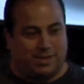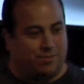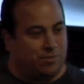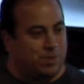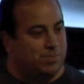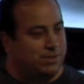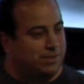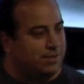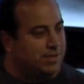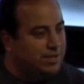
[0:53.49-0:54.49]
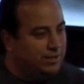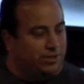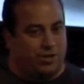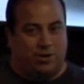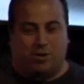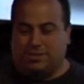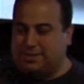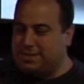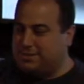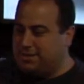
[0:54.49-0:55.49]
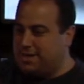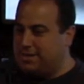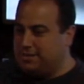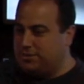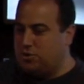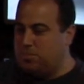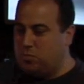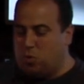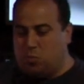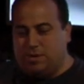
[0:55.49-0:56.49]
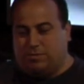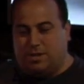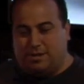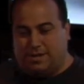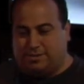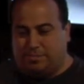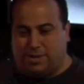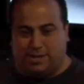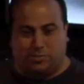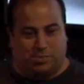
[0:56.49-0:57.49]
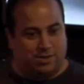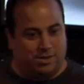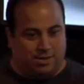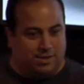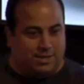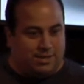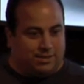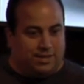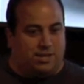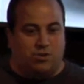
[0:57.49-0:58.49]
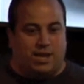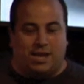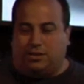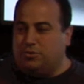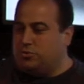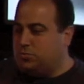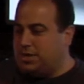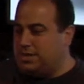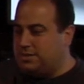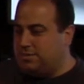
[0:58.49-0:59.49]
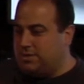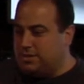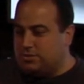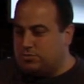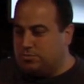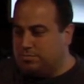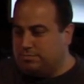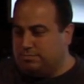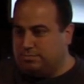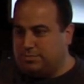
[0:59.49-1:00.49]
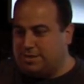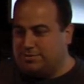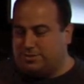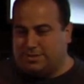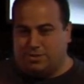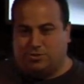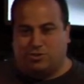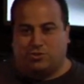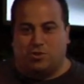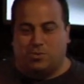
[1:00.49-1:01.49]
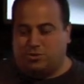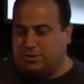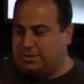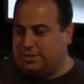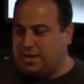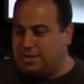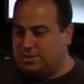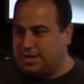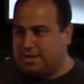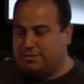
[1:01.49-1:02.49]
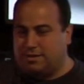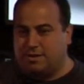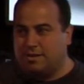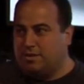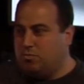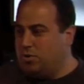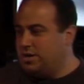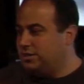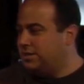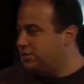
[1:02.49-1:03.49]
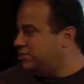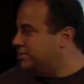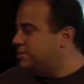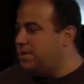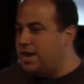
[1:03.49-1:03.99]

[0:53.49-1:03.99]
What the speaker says: like for people to look at our sets and kind of determine what we've done as the best. But you can't lose with any TV in this room. There's just so much good technology out there. We're going to touch on some